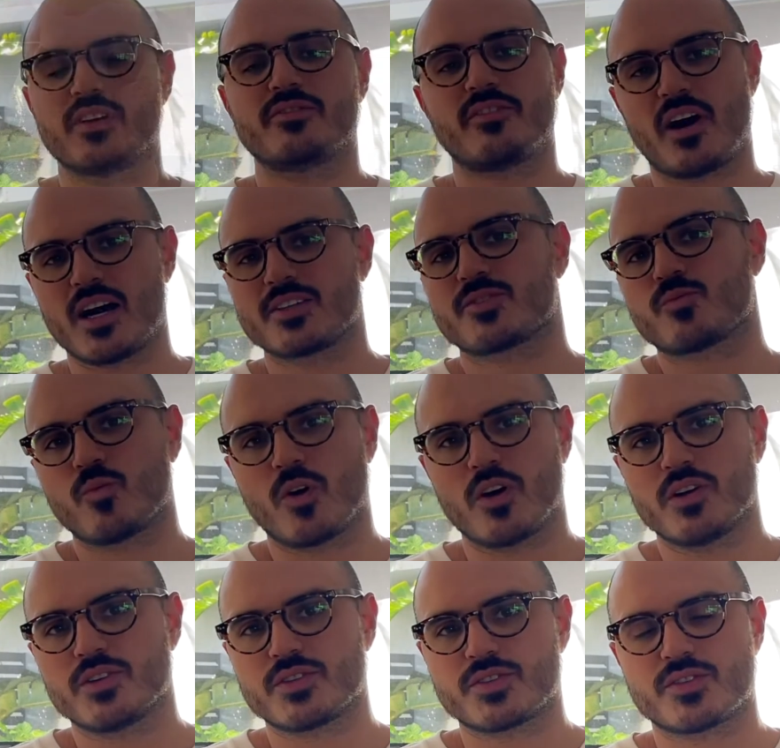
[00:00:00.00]
advice
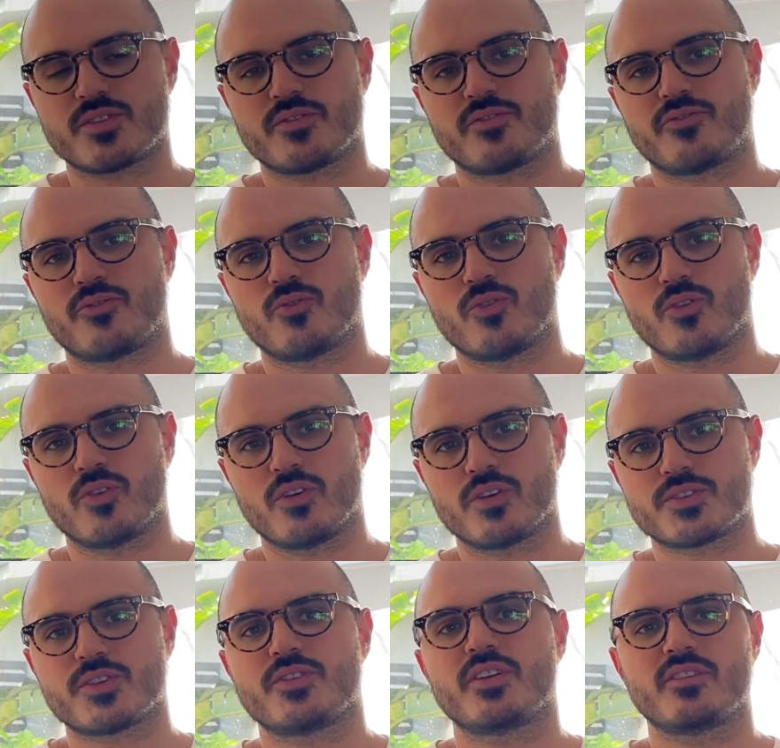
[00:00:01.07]
was for
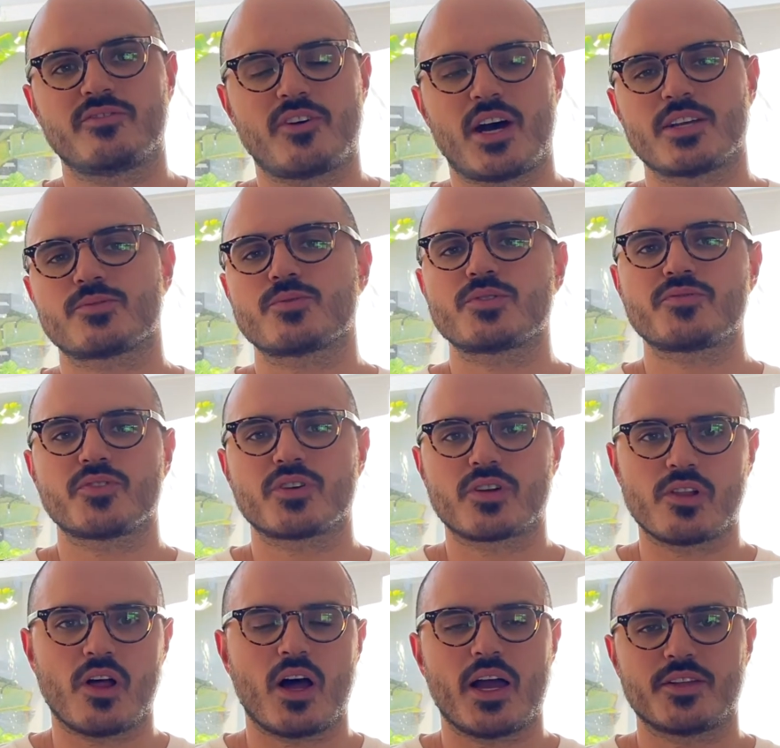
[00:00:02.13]
the
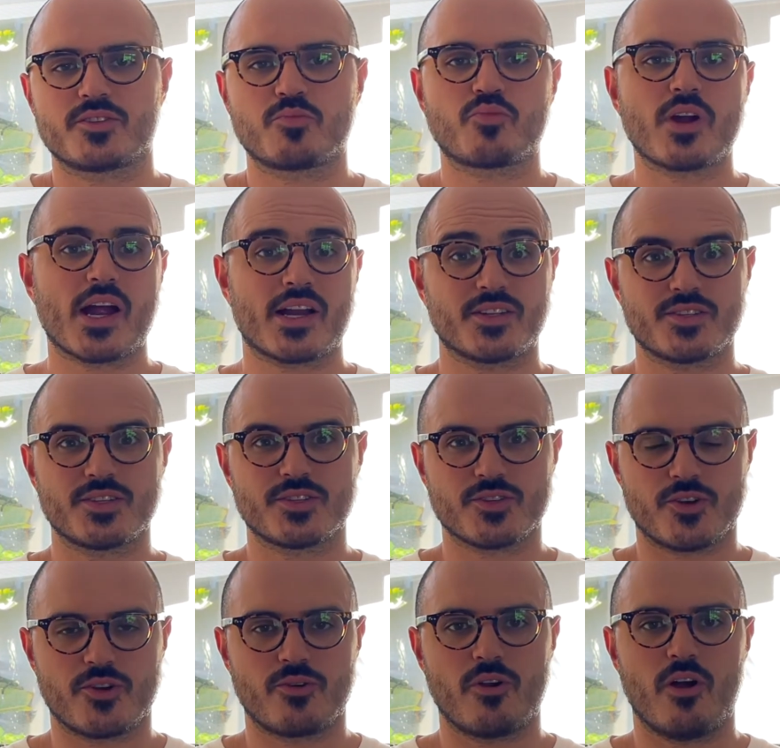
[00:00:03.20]
client to practice this
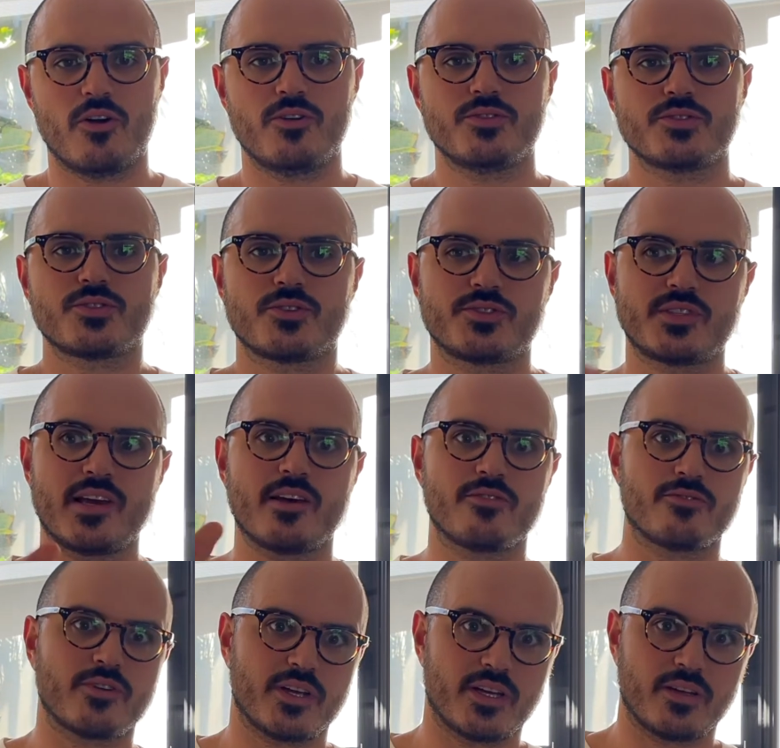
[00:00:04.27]
on her own. So
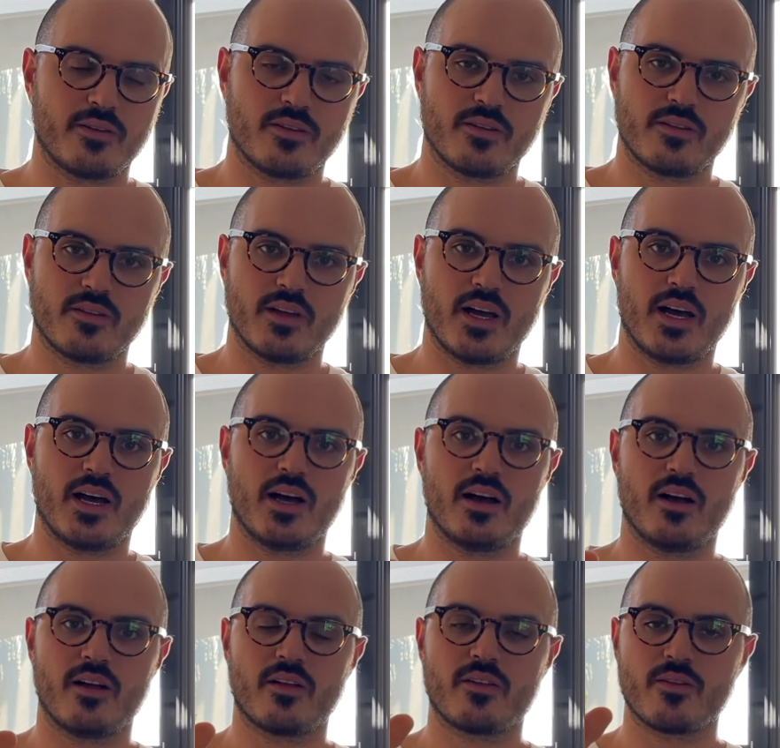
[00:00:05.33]
tethering
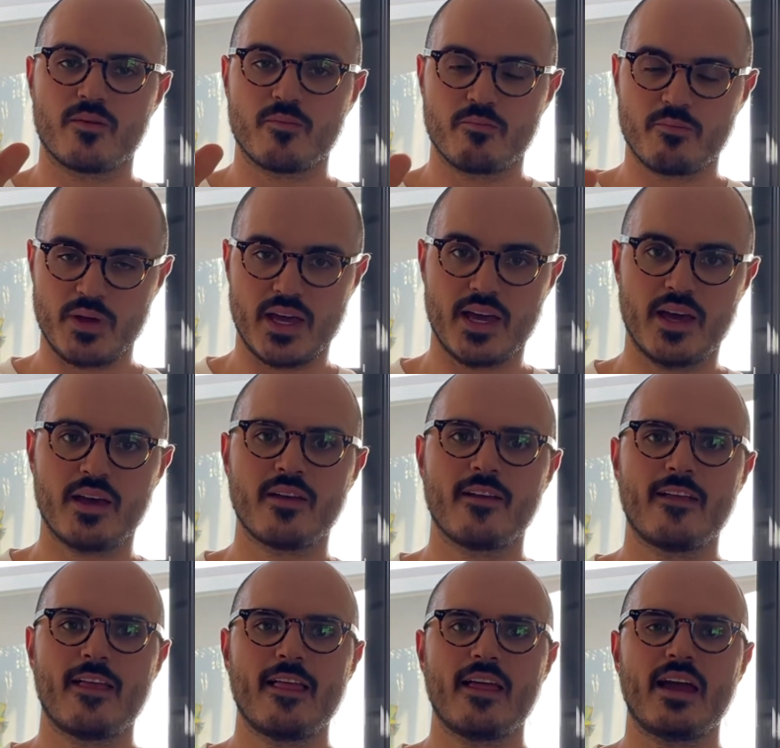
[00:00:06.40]

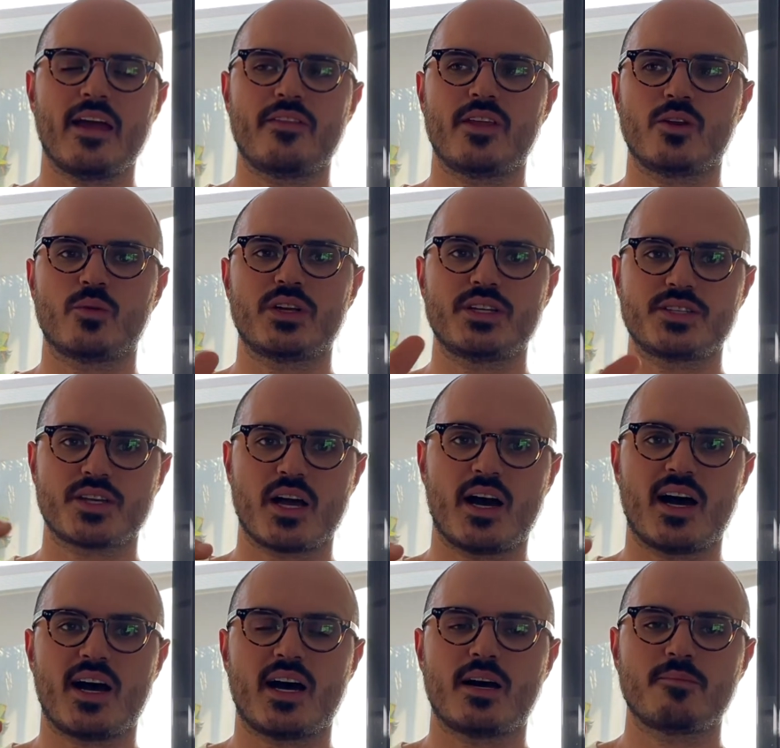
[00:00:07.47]
Bear, and then when he's
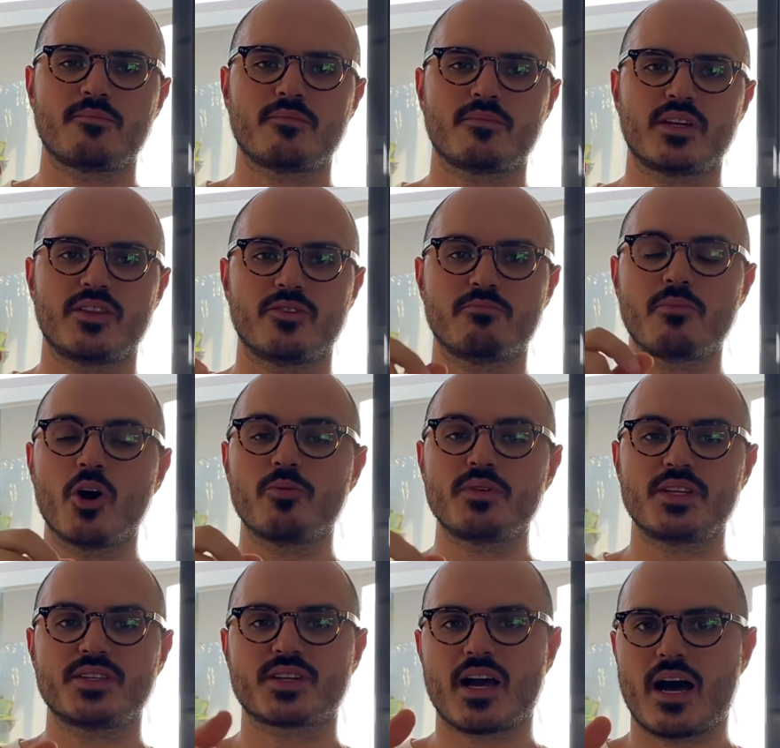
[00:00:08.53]
calm, in the moment
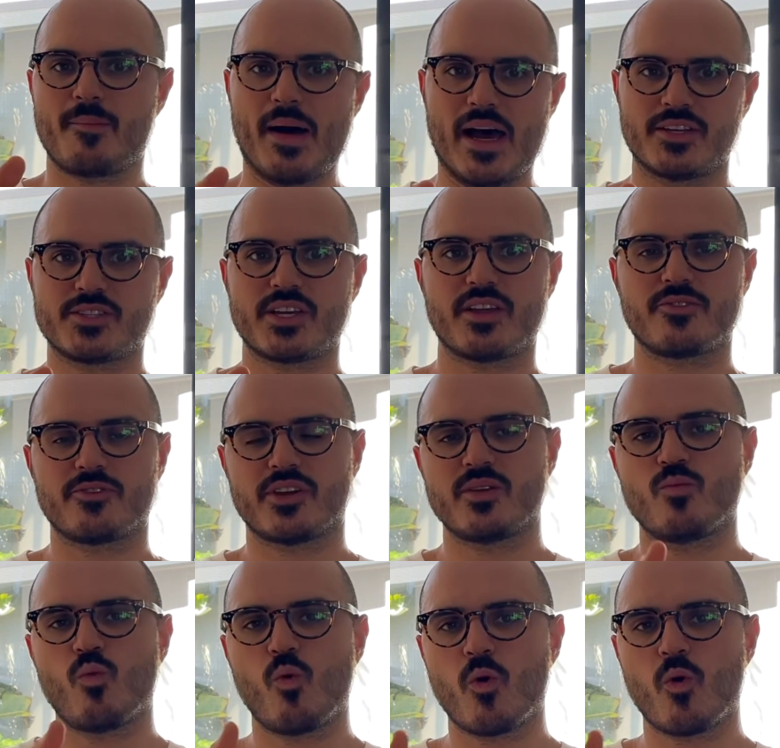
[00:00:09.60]
he's calm, untethering him,